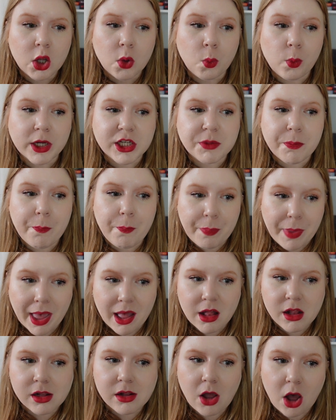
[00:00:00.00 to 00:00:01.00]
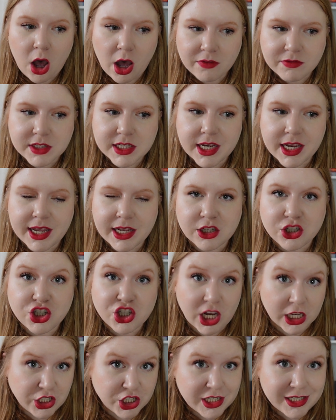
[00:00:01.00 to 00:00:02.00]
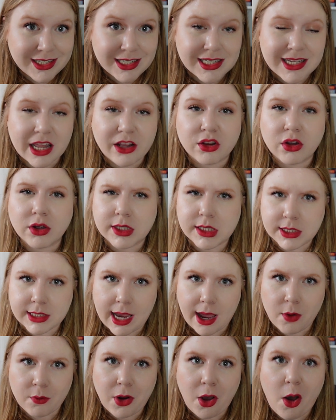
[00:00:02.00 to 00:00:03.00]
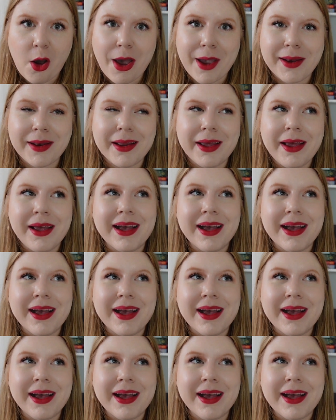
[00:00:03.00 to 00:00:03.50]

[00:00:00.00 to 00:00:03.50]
which Belle often judges and looks down on,